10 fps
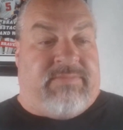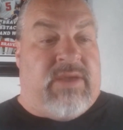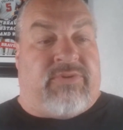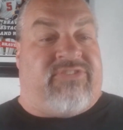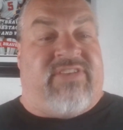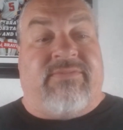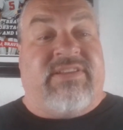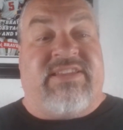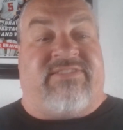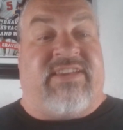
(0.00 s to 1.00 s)
They were
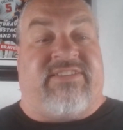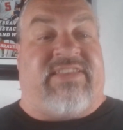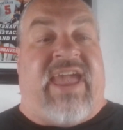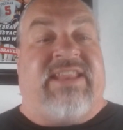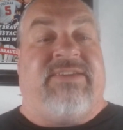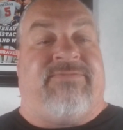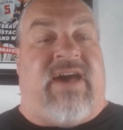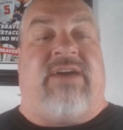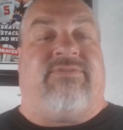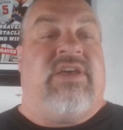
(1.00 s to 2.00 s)

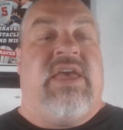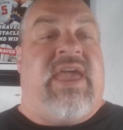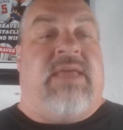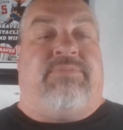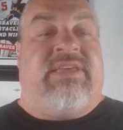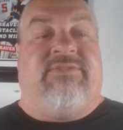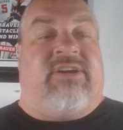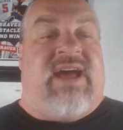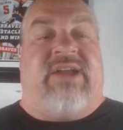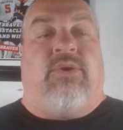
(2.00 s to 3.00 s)
76-85, and believe it or
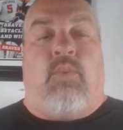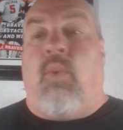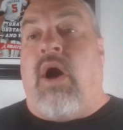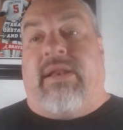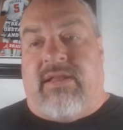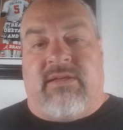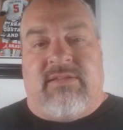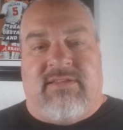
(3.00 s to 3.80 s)
not, won.